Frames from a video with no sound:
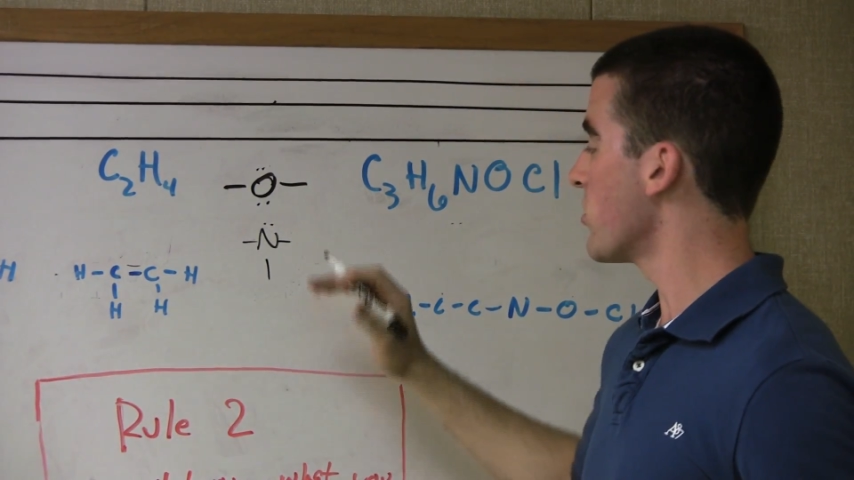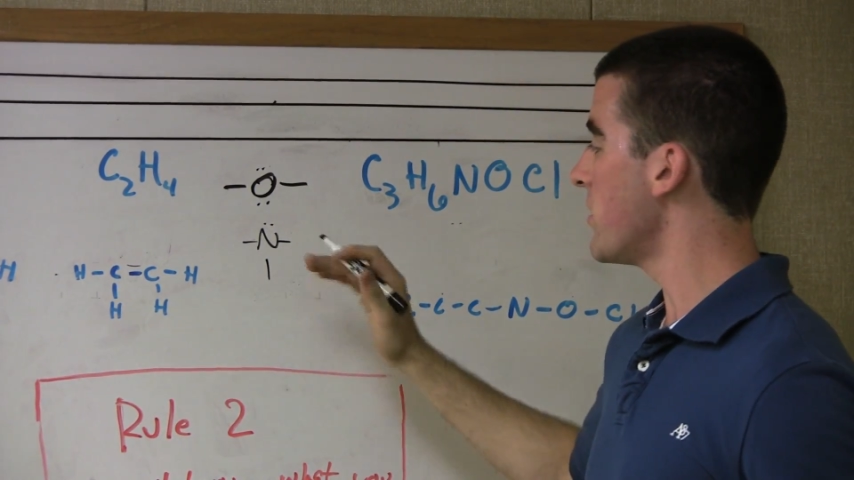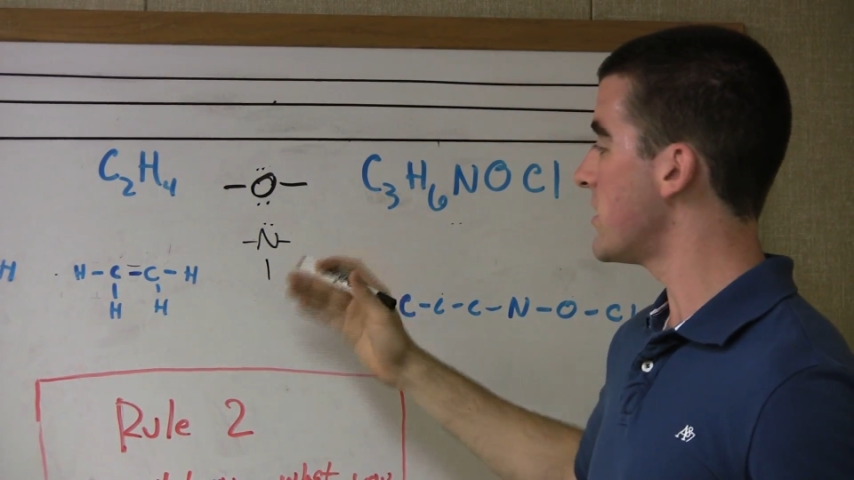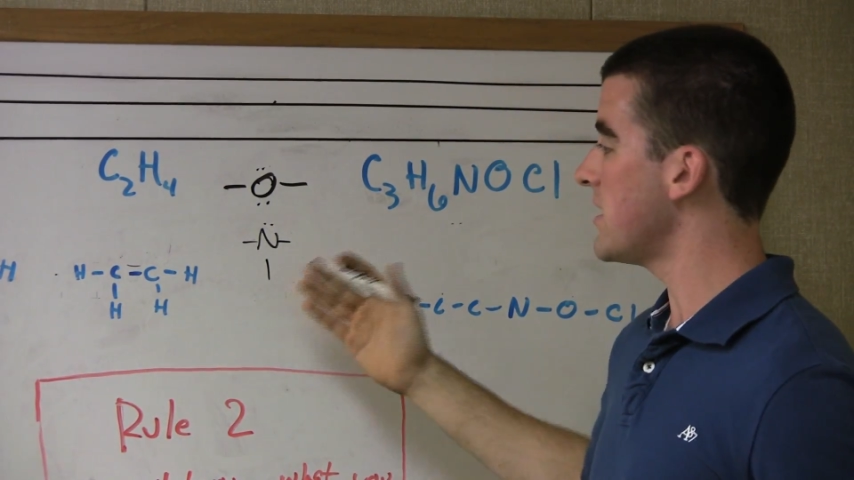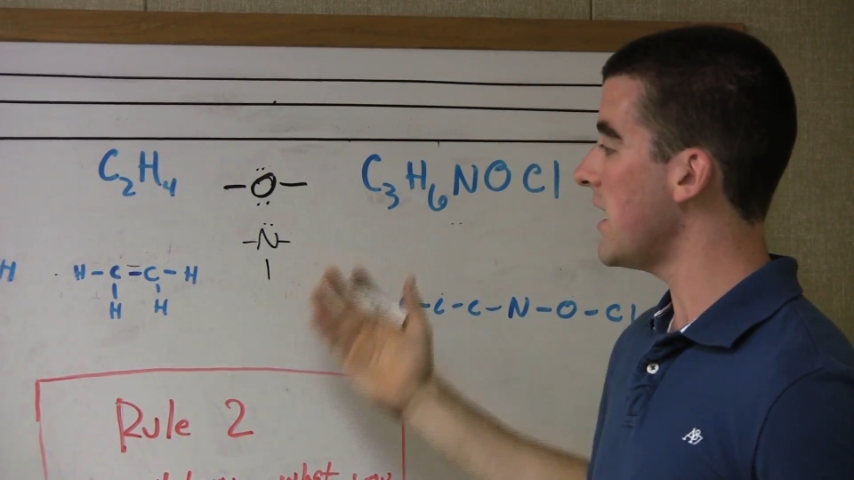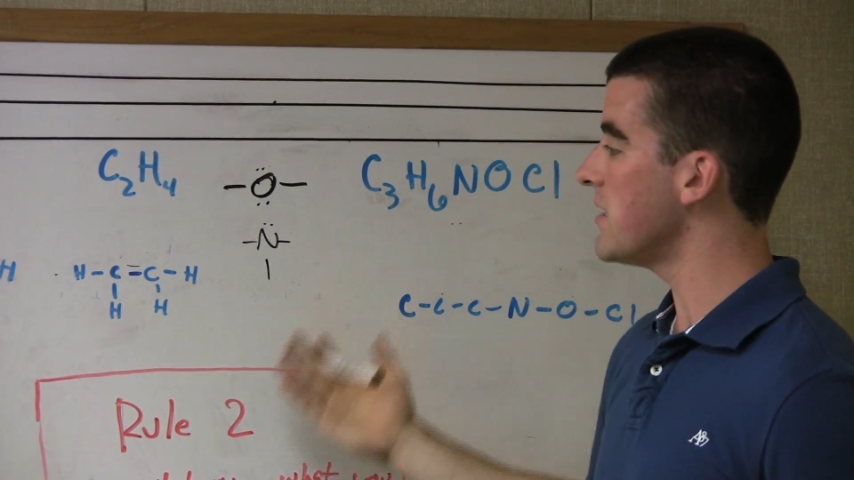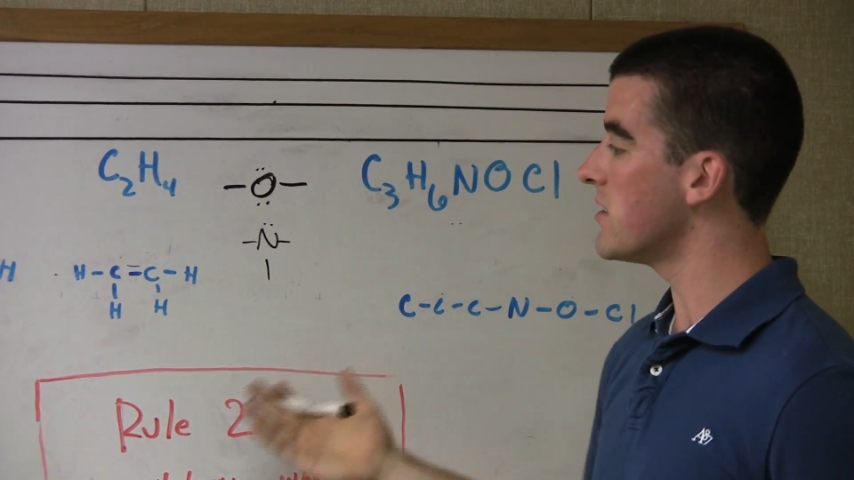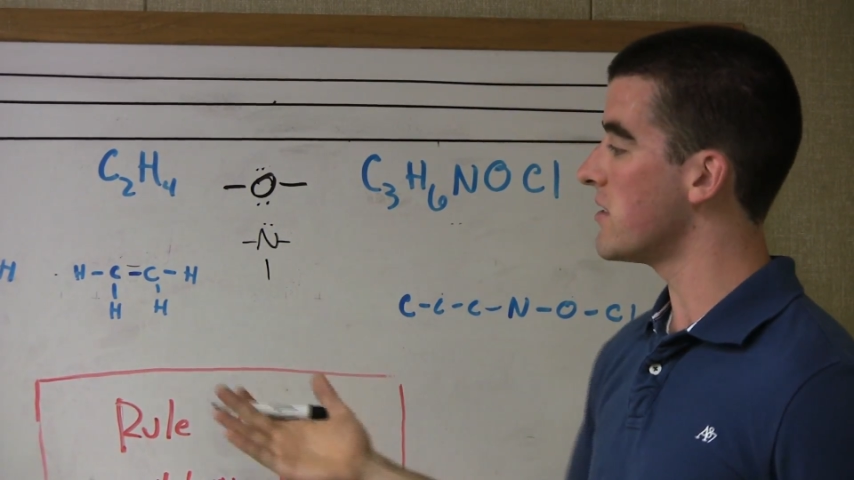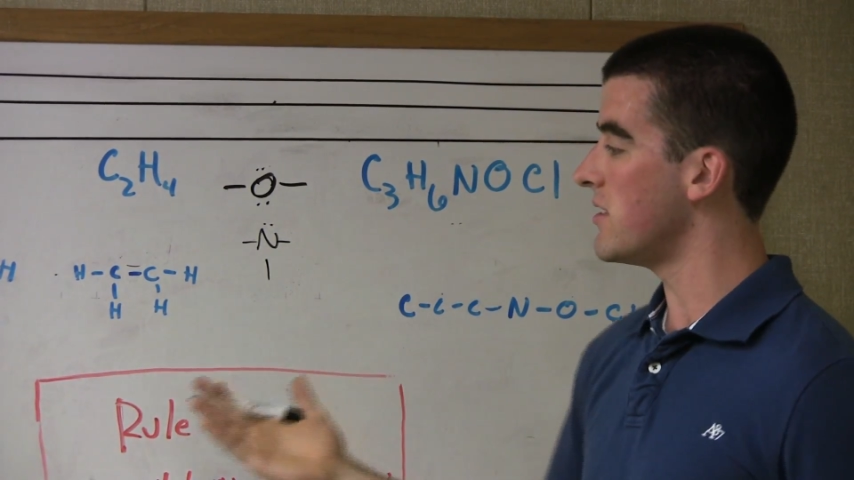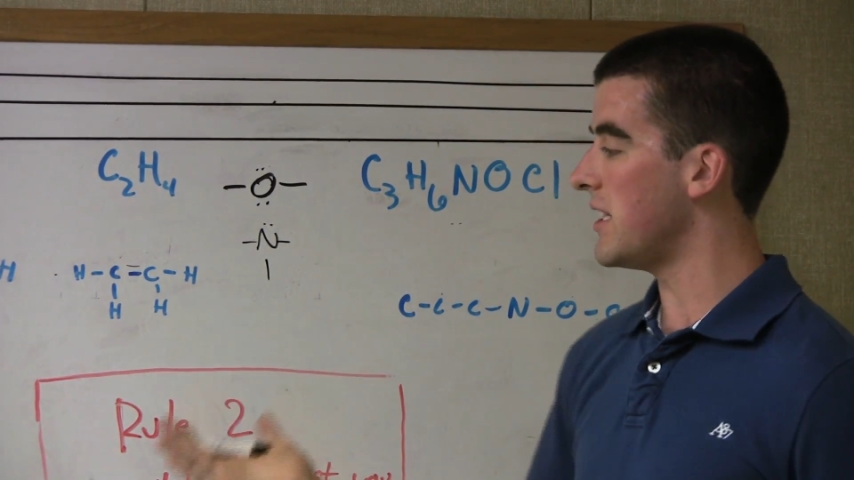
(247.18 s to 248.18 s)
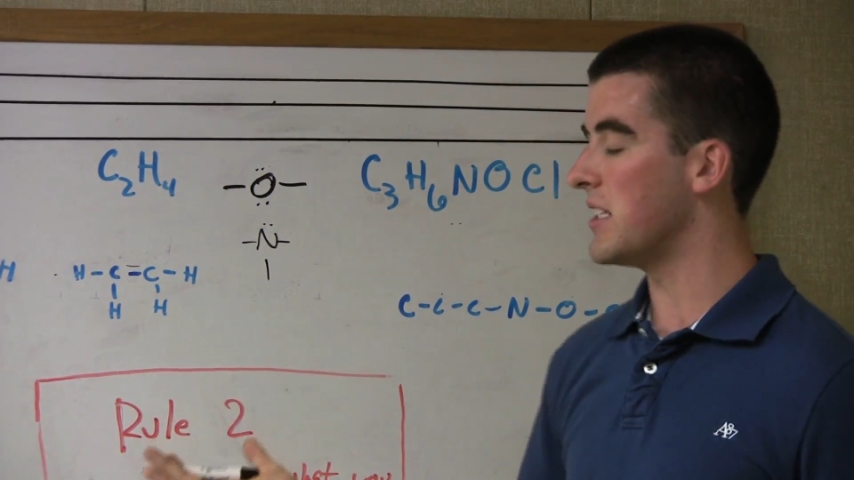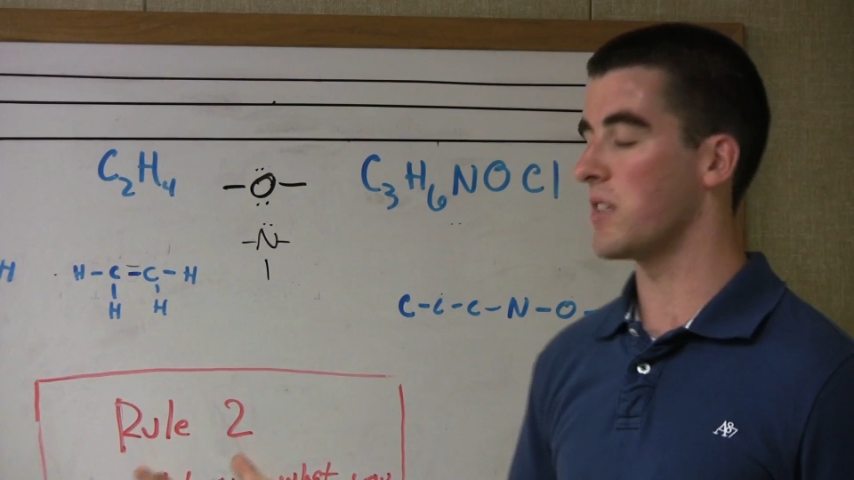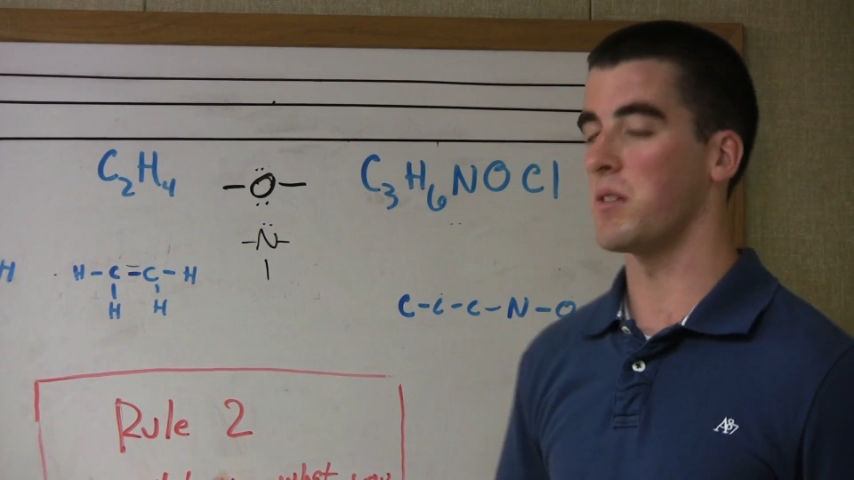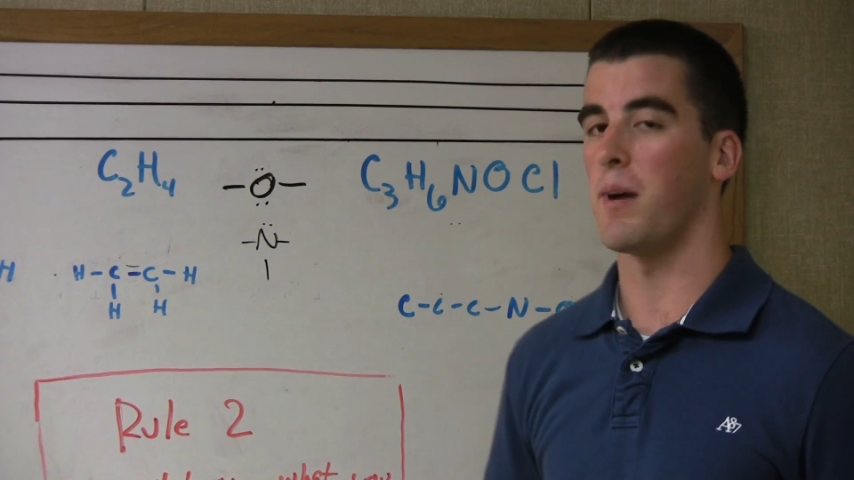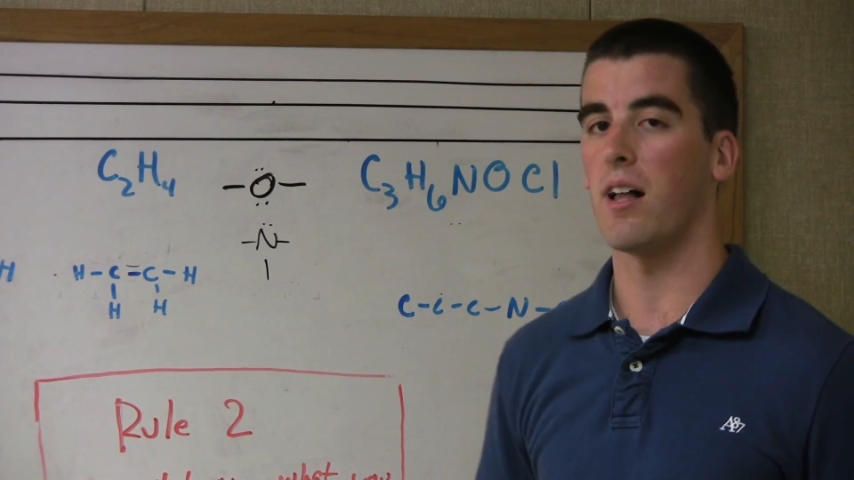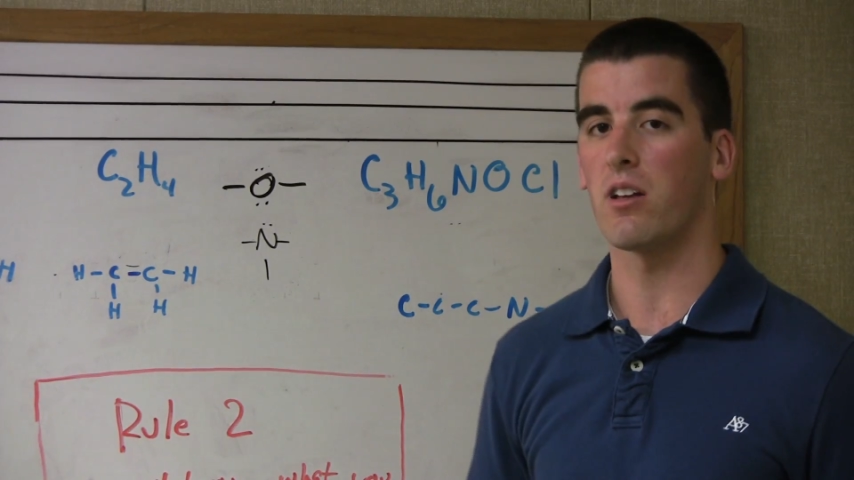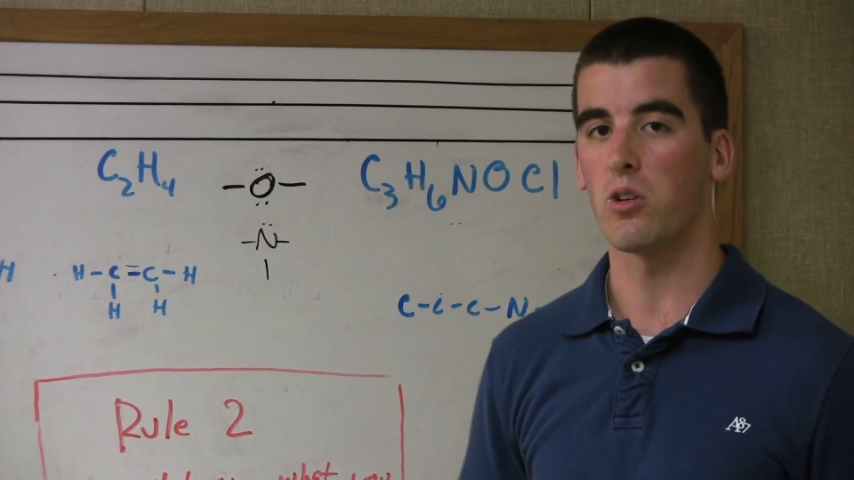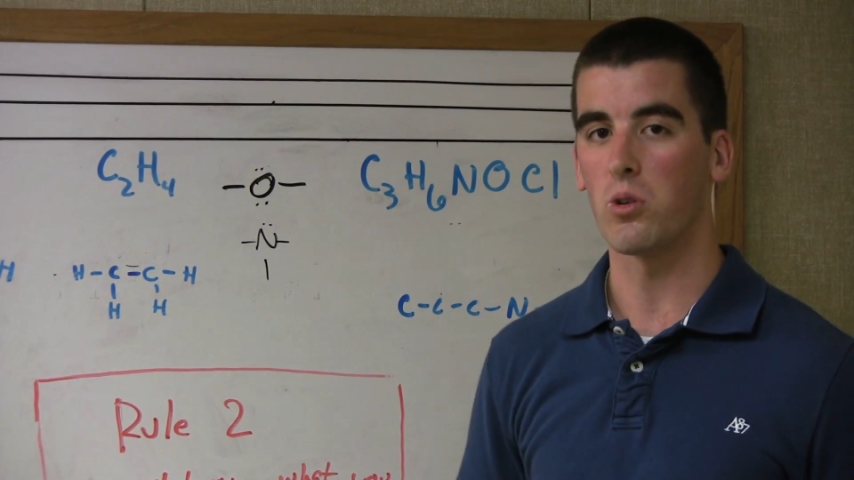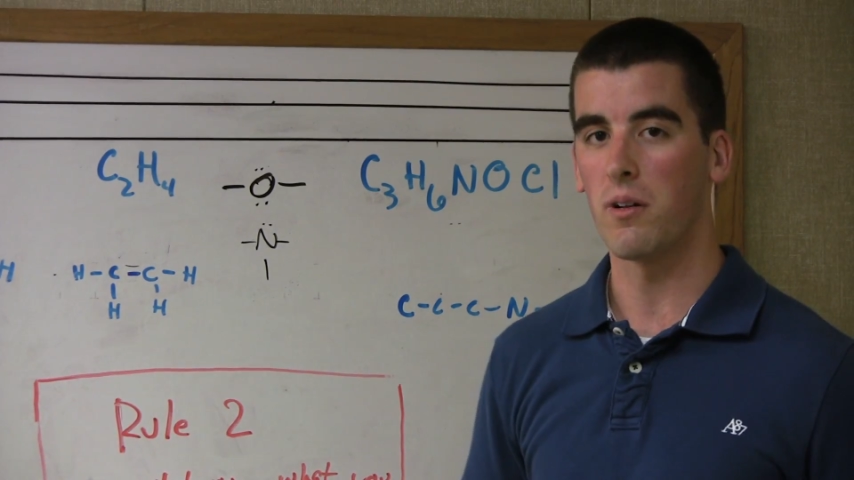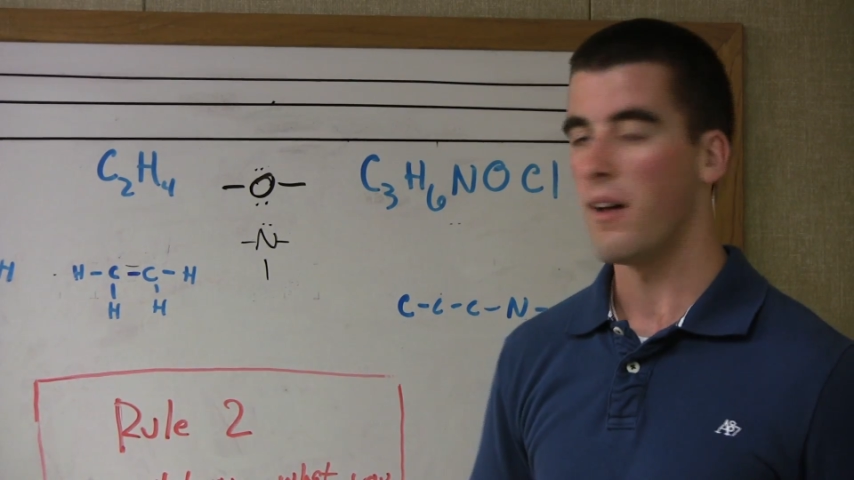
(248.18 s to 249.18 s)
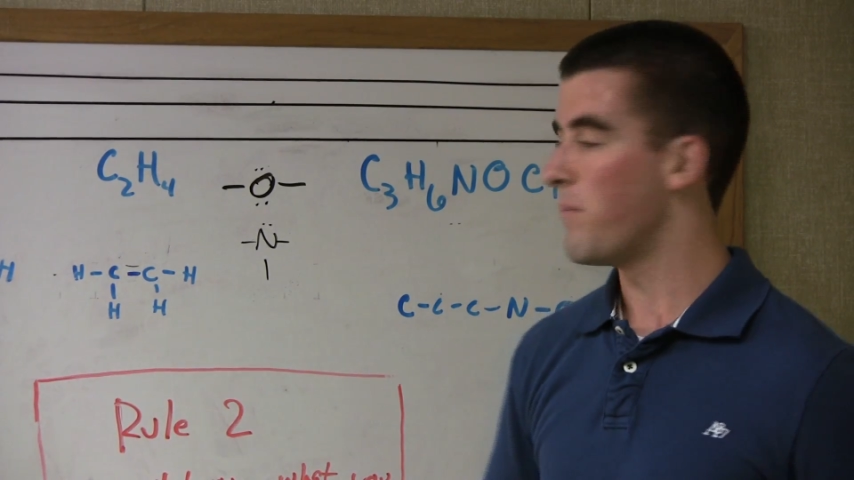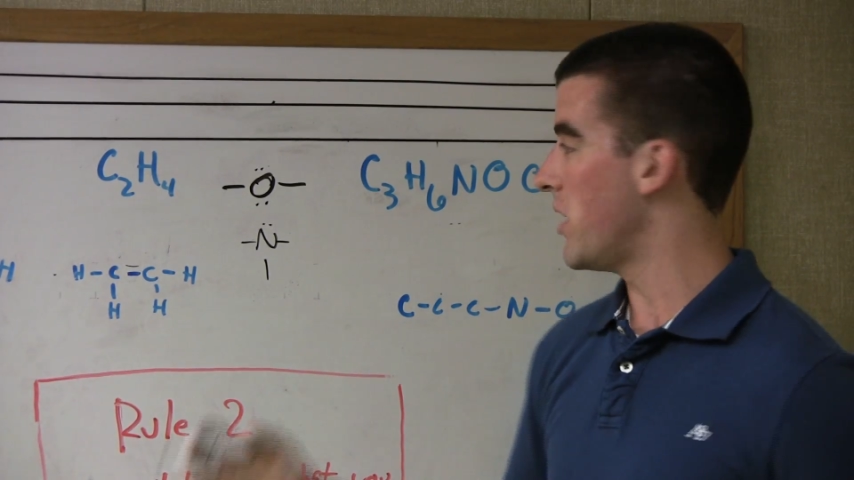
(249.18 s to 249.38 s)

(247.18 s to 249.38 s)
So this changes the needs of the molecule.